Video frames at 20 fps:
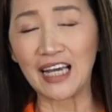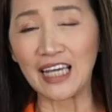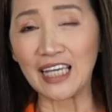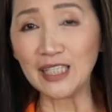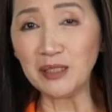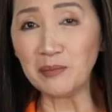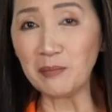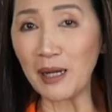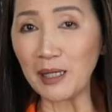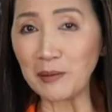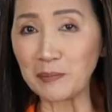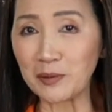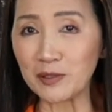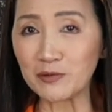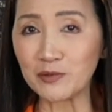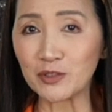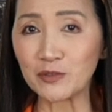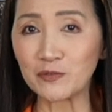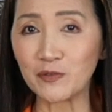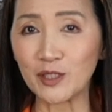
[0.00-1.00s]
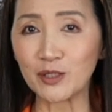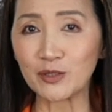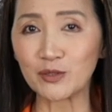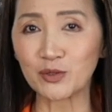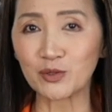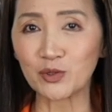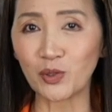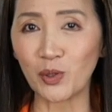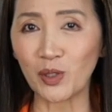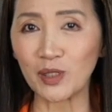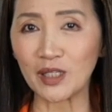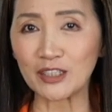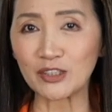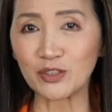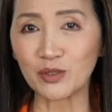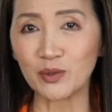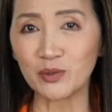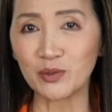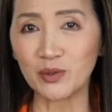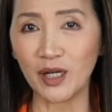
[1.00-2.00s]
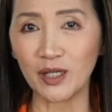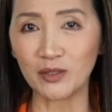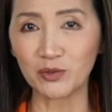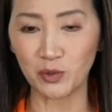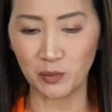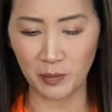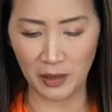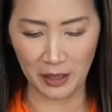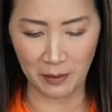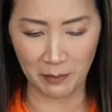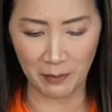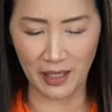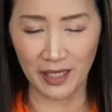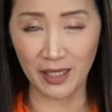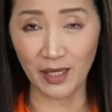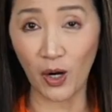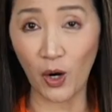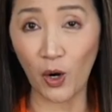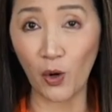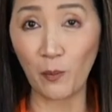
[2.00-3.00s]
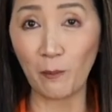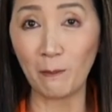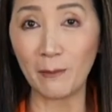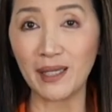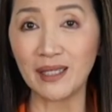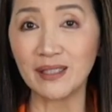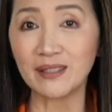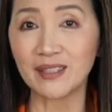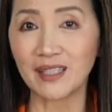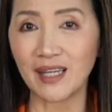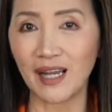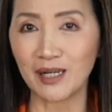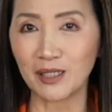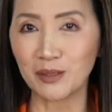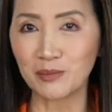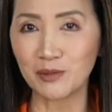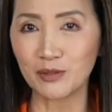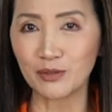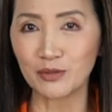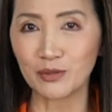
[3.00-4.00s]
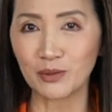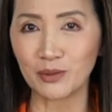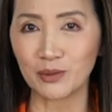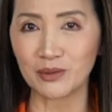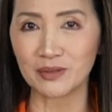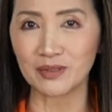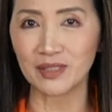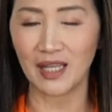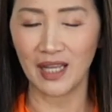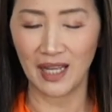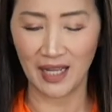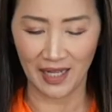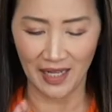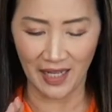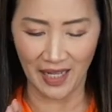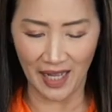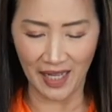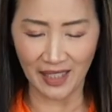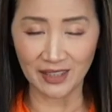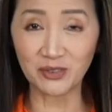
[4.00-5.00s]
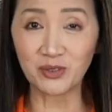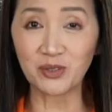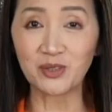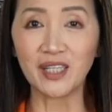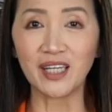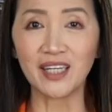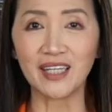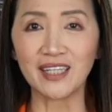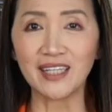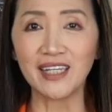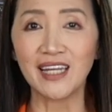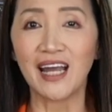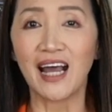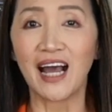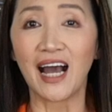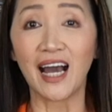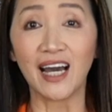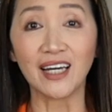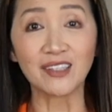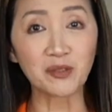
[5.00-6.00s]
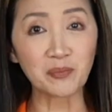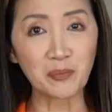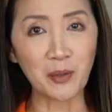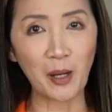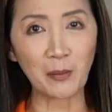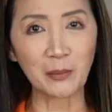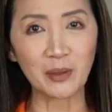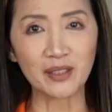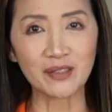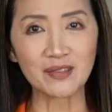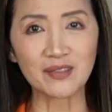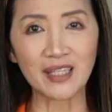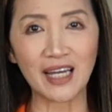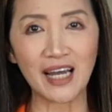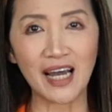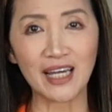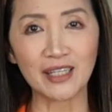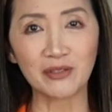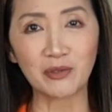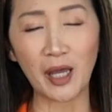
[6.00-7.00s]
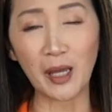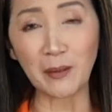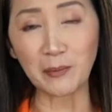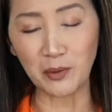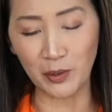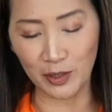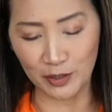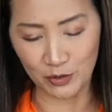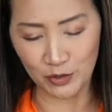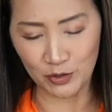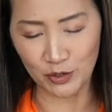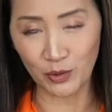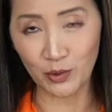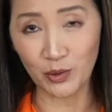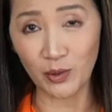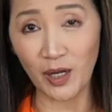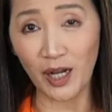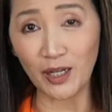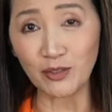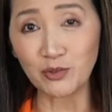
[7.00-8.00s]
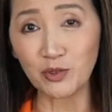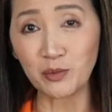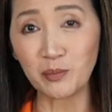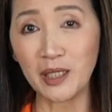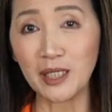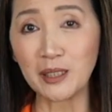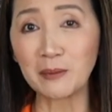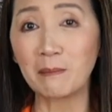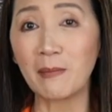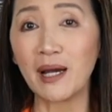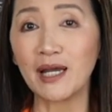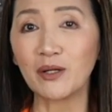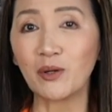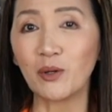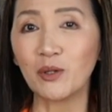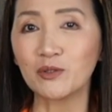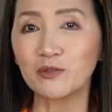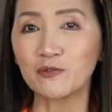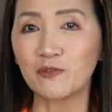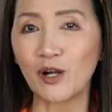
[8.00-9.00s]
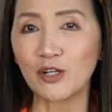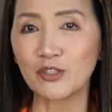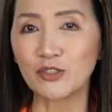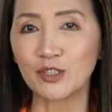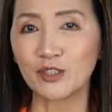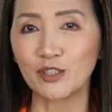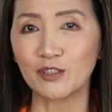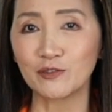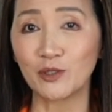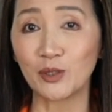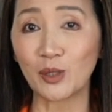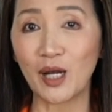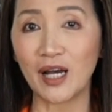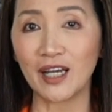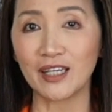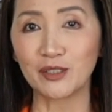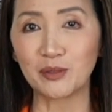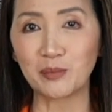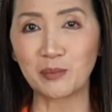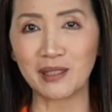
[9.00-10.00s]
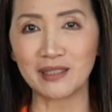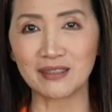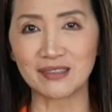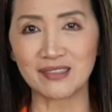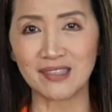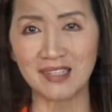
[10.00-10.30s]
In my previous video tutorial, I showed you how to make my homemade caramel sauce. And today, as promised, I am going to show you how to make my own version of Hokkaido milk